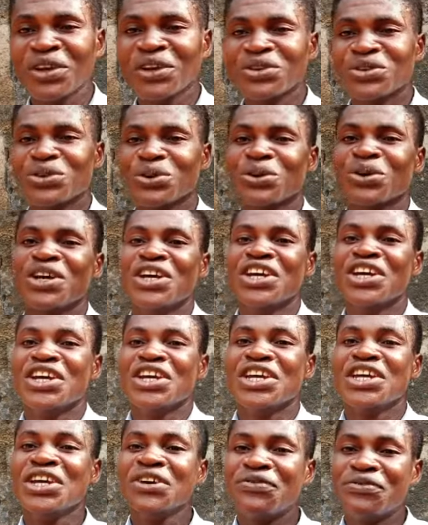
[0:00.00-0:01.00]
So
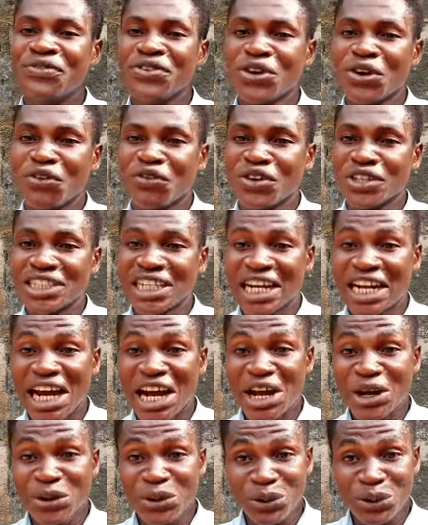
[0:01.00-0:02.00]
if your fish are
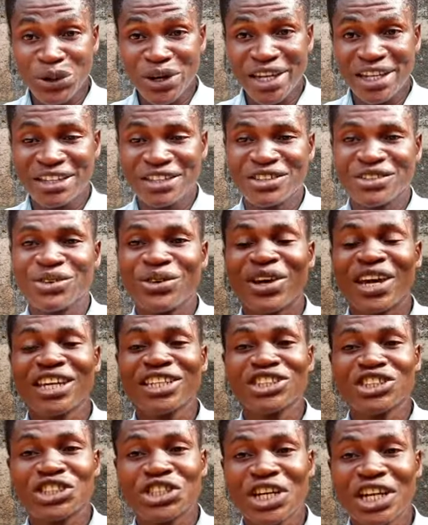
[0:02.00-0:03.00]
now growing, you
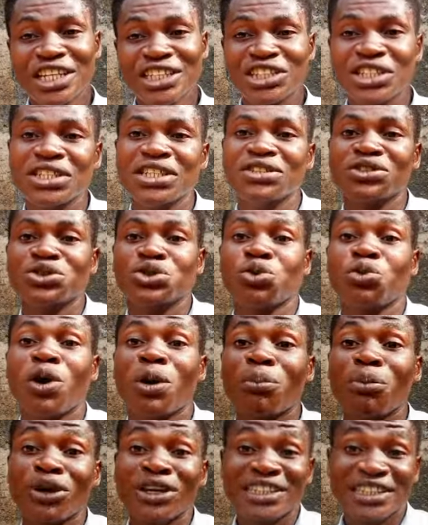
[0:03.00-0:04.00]
can change to
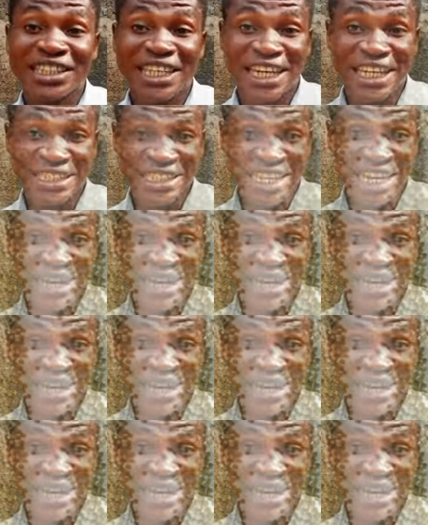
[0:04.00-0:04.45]
1.8